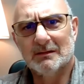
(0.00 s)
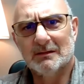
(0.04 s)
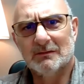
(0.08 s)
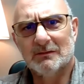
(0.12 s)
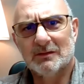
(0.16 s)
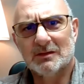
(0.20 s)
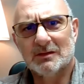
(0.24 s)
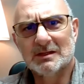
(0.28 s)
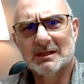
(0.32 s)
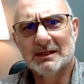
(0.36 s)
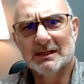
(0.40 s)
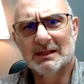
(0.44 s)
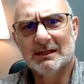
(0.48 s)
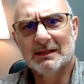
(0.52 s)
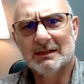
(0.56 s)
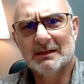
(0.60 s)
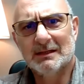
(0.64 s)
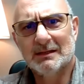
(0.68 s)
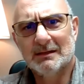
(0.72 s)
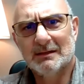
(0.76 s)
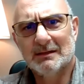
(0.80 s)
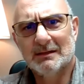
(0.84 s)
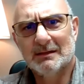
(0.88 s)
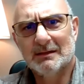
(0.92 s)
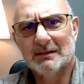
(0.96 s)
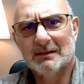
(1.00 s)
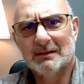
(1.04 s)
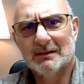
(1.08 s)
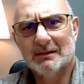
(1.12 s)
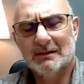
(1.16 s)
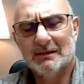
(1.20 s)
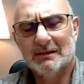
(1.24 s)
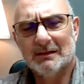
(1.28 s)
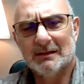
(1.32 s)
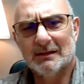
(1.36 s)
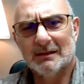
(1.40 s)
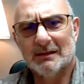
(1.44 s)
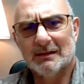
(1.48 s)
Vossie.
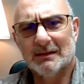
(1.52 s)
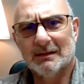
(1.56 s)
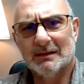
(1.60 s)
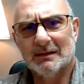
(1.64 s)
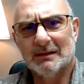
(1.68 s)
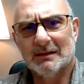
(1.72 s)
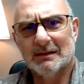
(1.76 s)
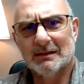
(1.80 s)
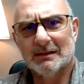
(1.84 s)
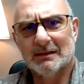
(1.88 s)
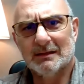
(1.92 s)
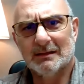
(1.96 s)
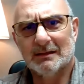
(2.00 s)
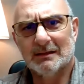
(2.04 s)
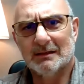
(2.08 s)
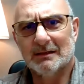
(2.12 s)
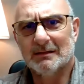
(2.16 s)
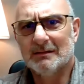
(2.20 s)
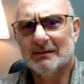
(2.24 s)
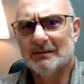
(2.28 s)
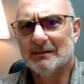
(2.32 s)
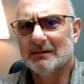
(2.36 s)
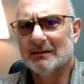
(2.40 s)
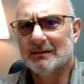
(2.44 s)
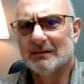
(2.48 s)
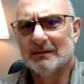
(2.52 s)
And